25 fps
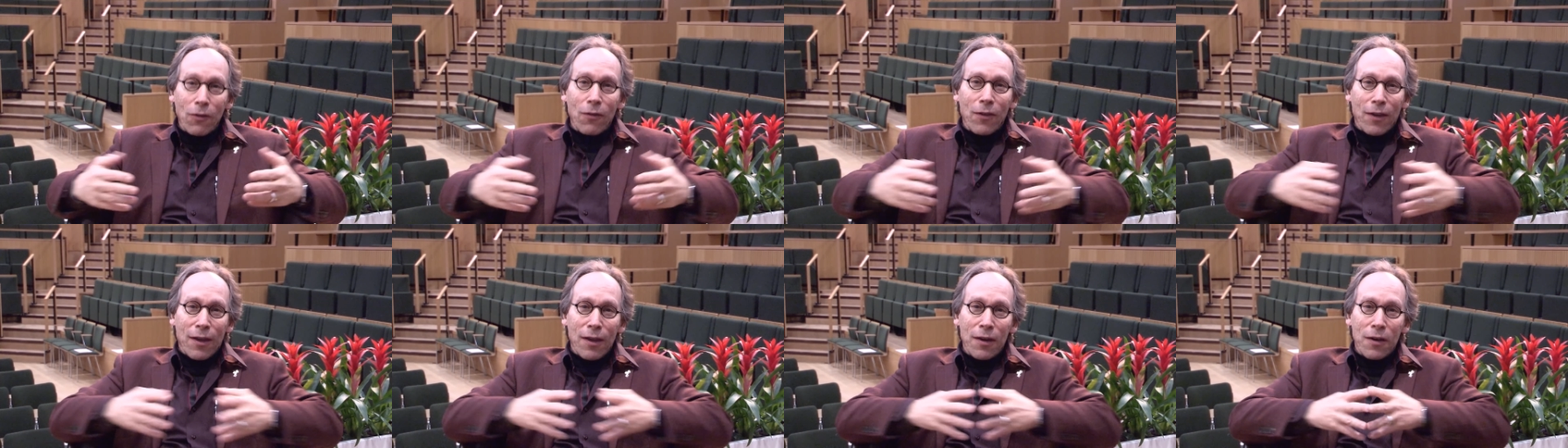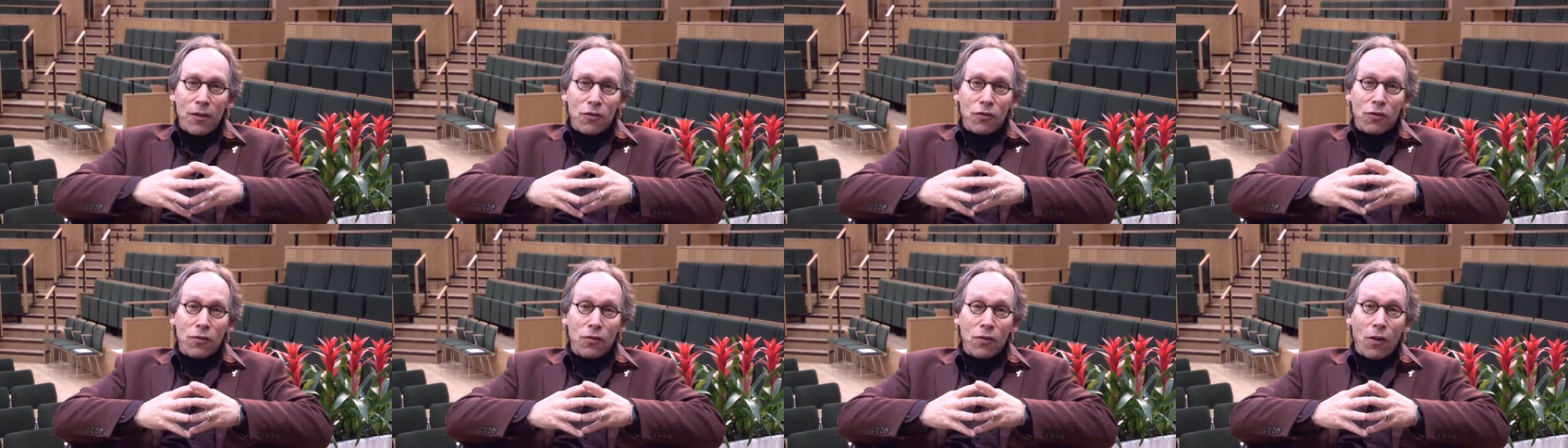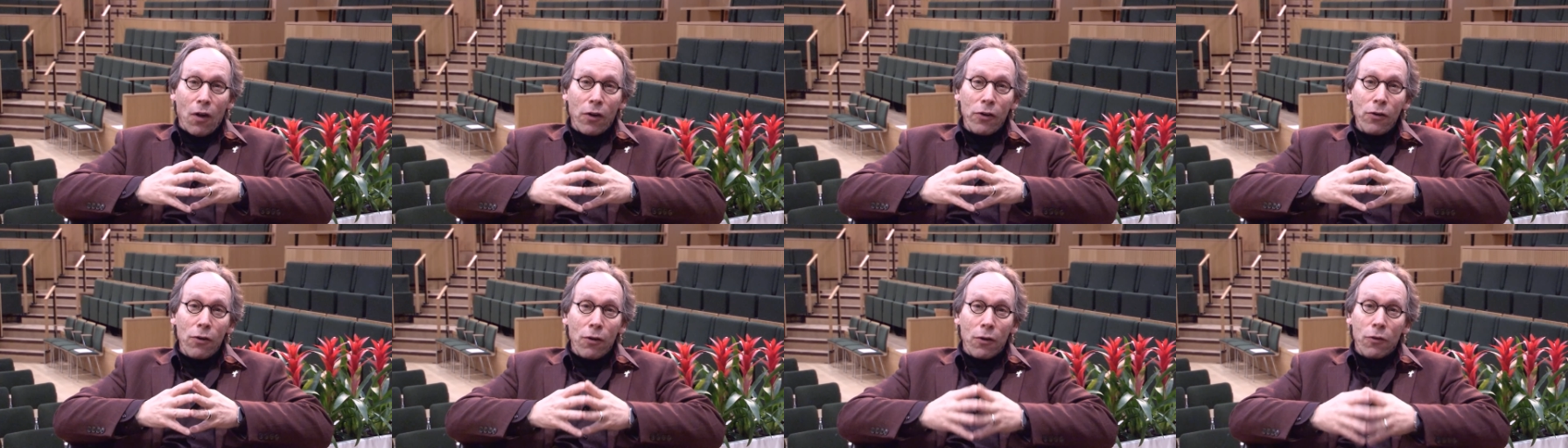to the conditions
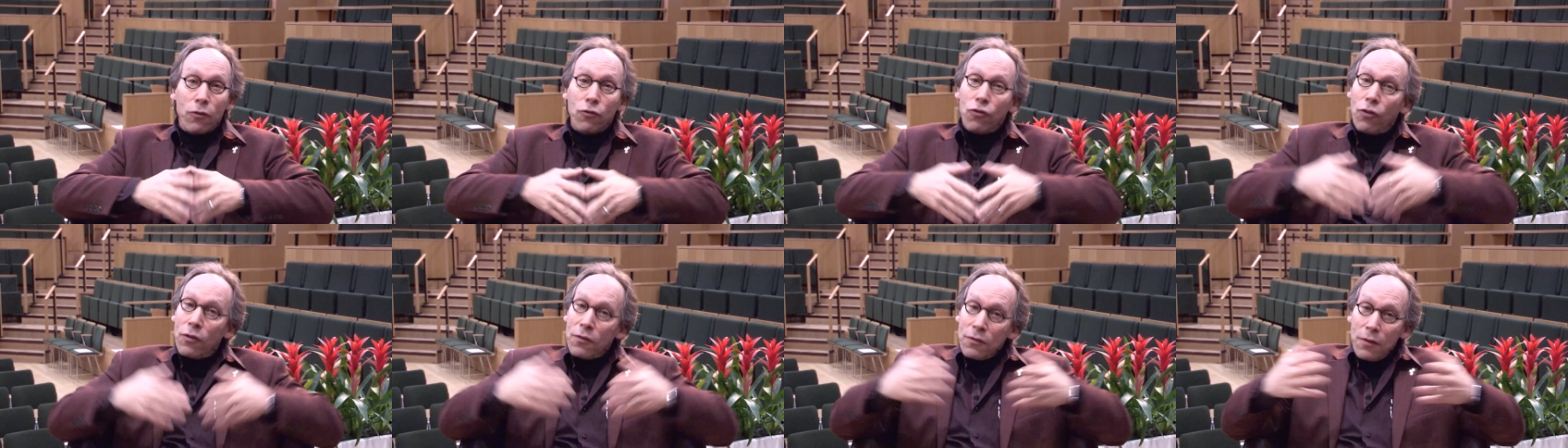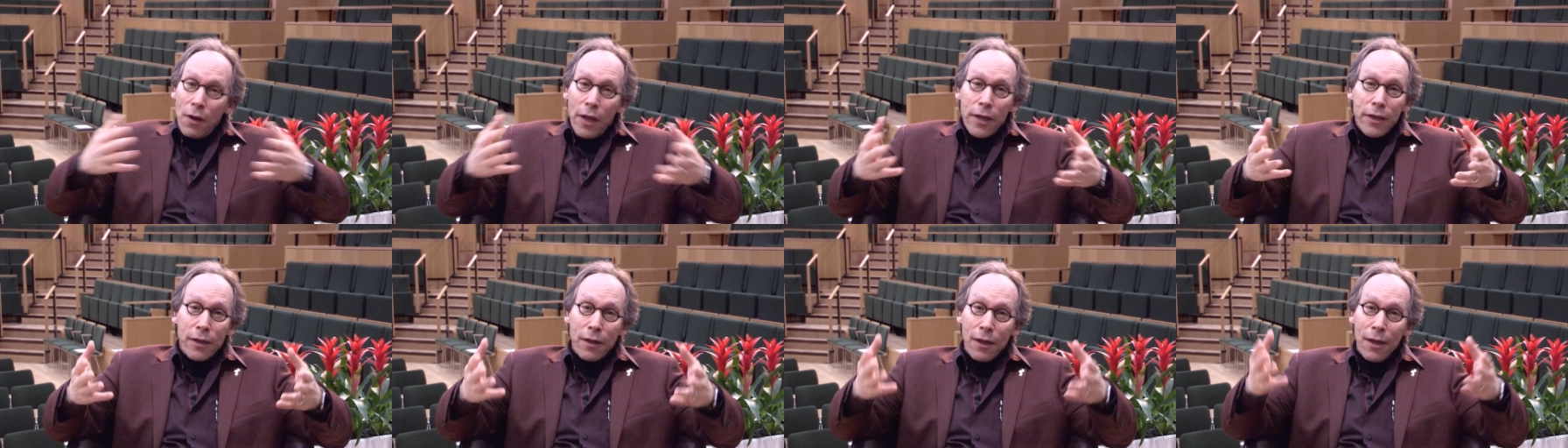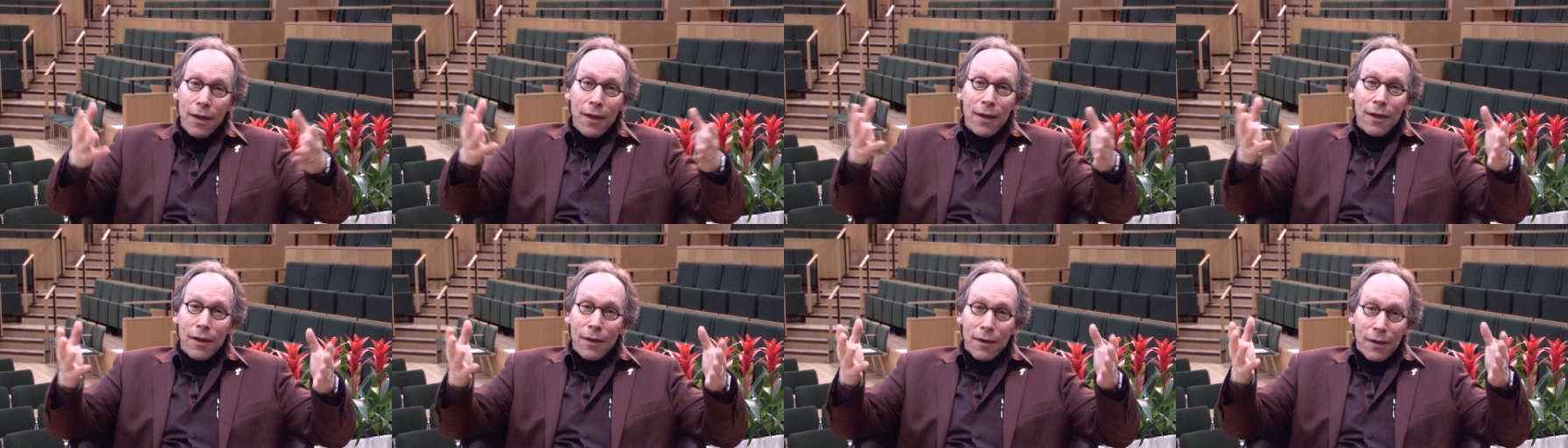on Earth. Just like
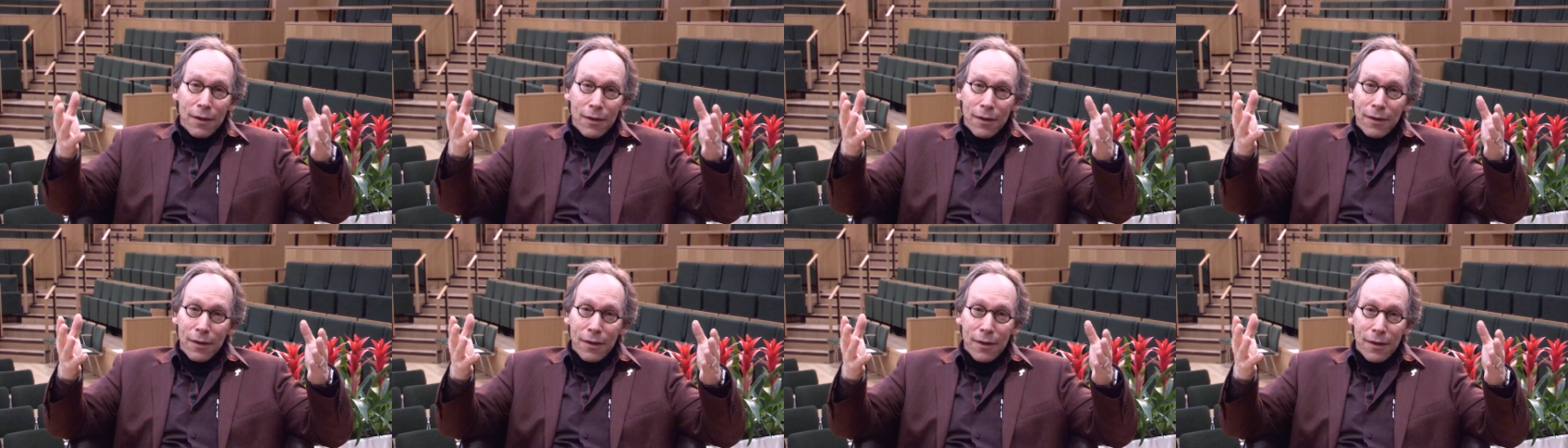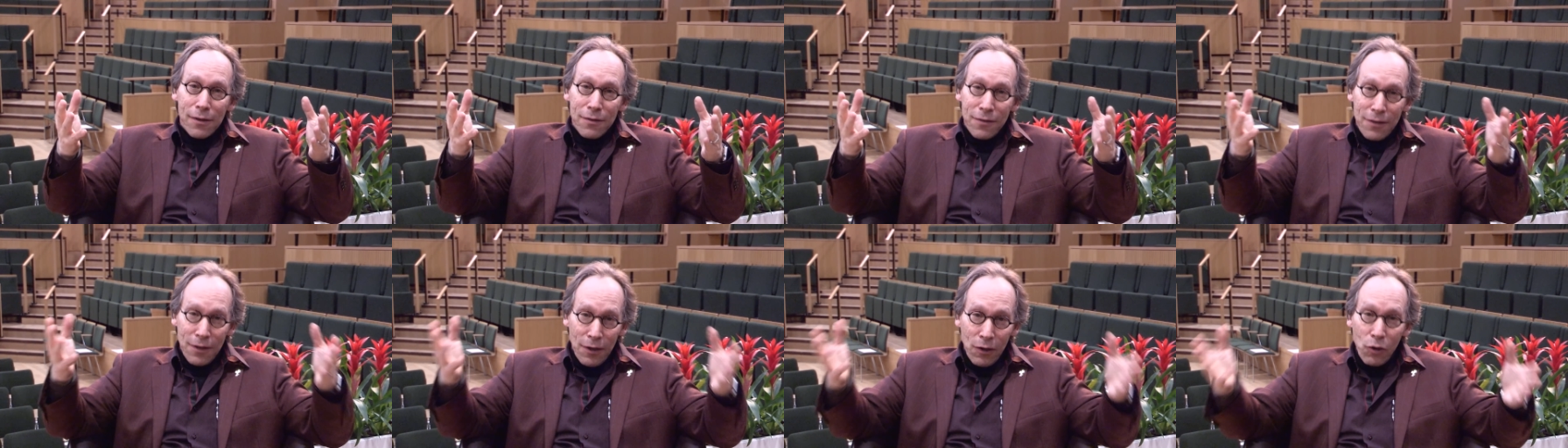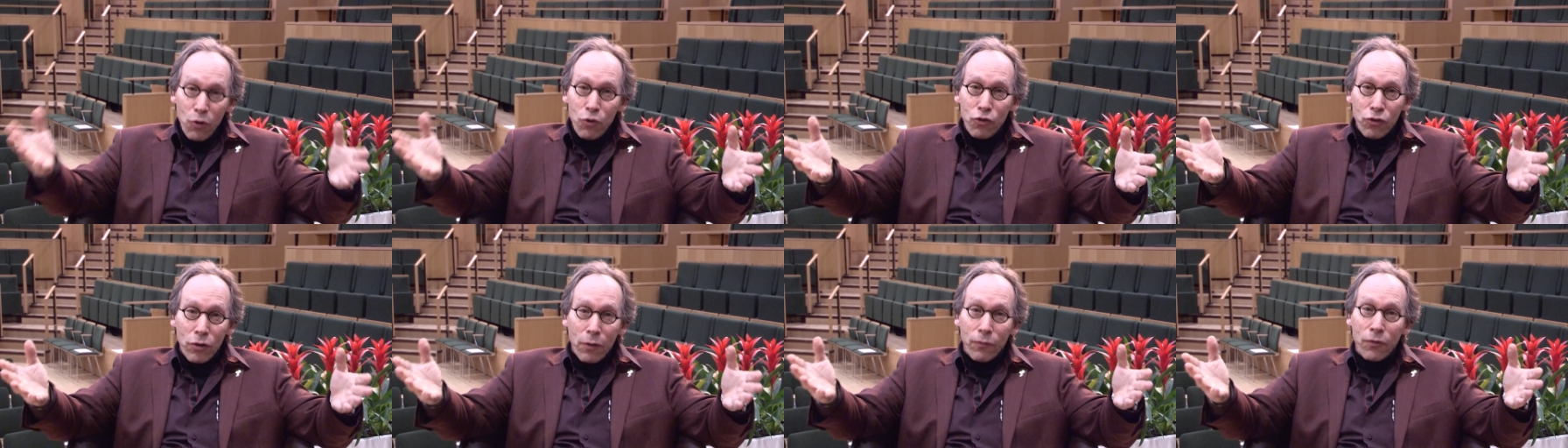it's the
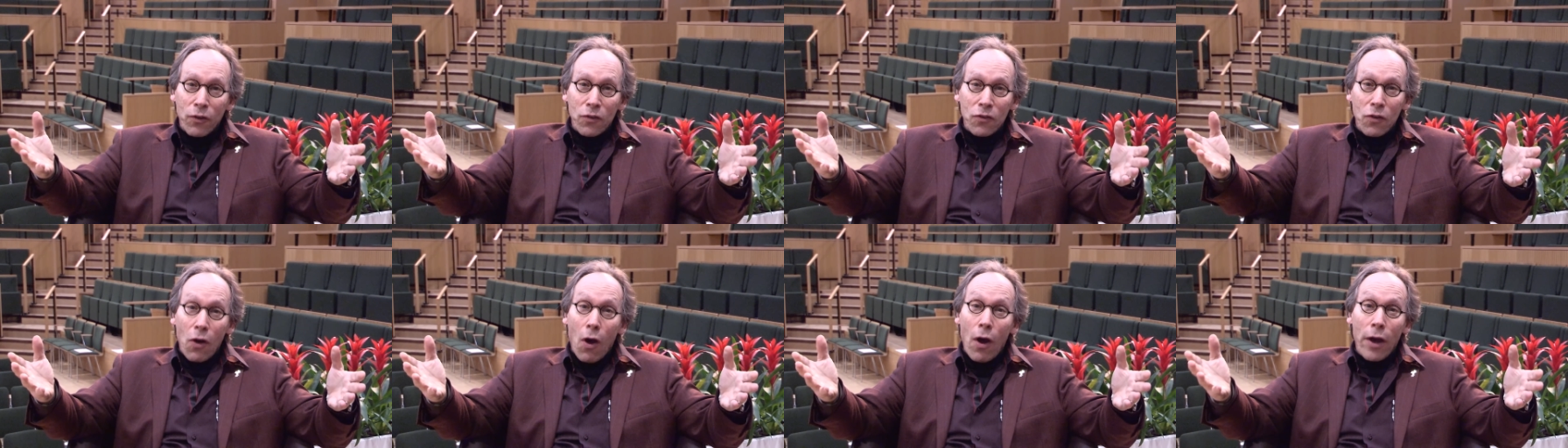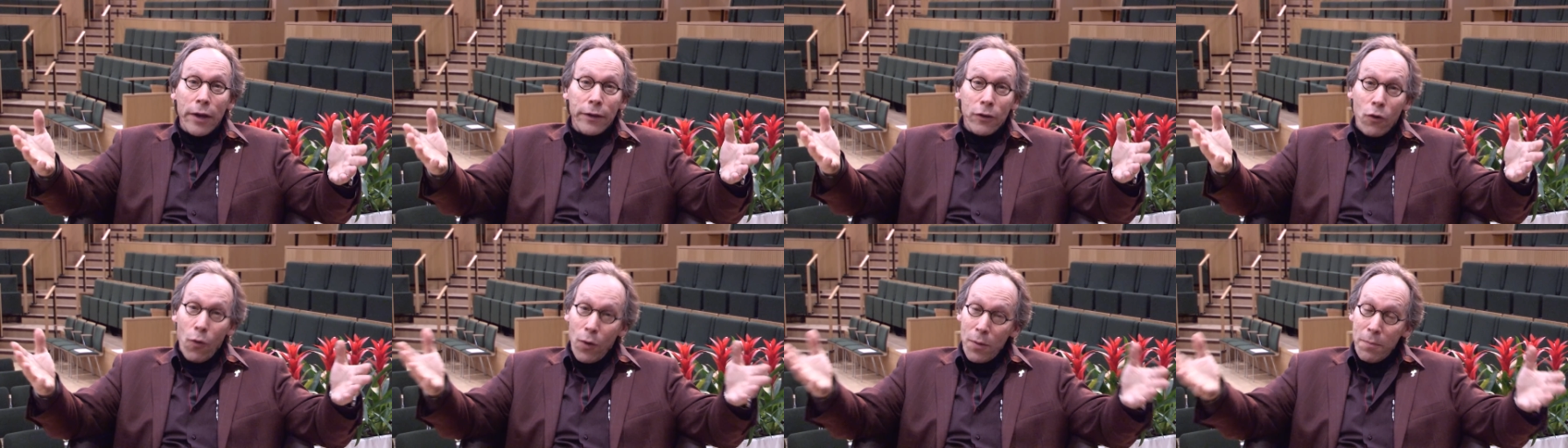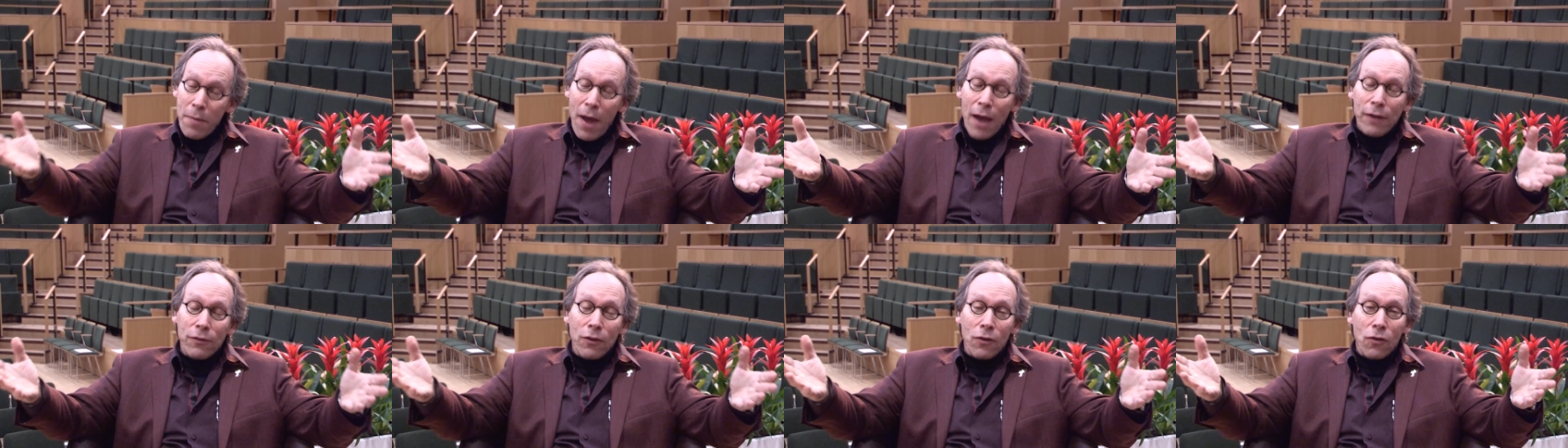illusion of design, going
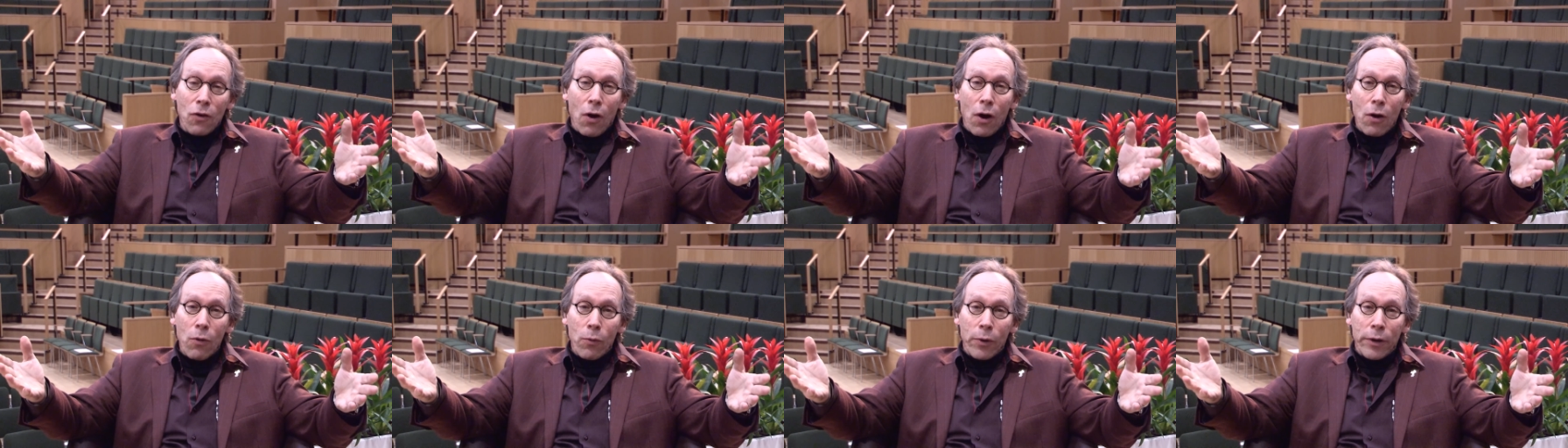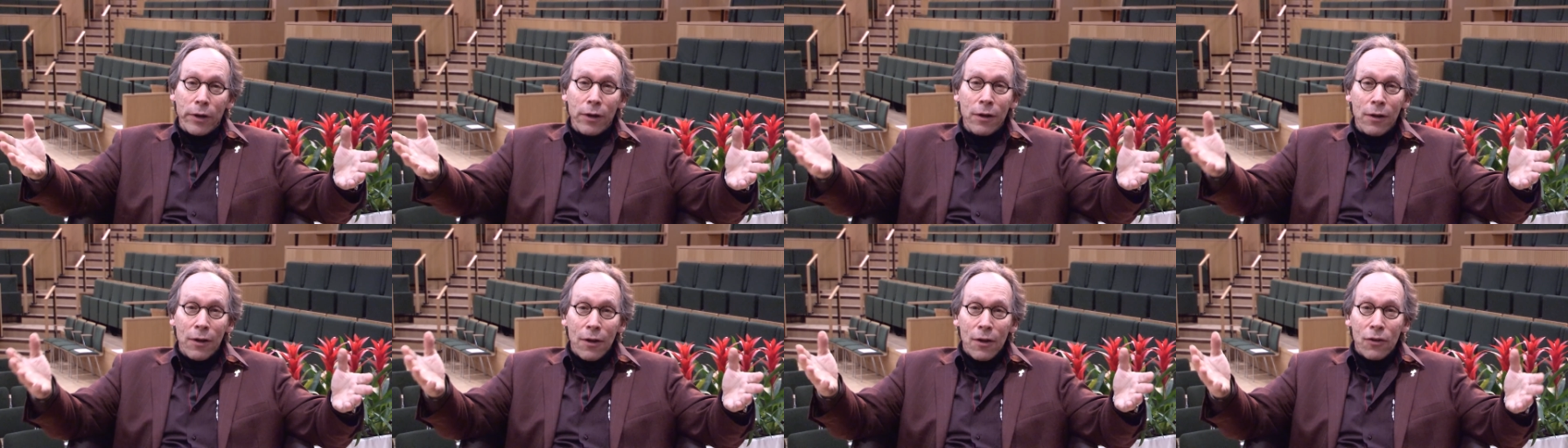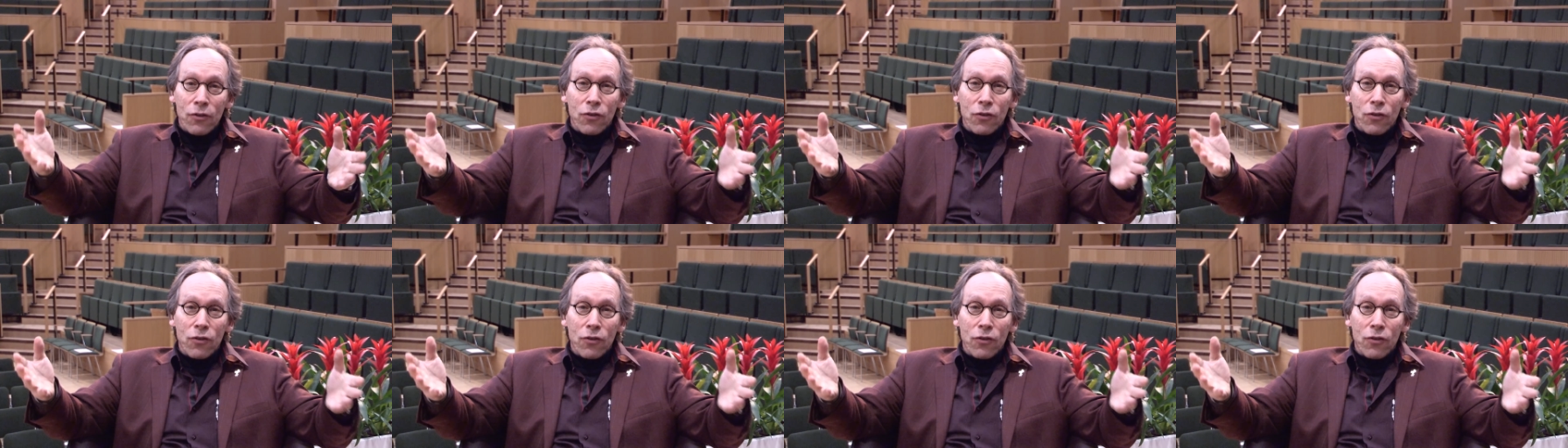back to Darwin.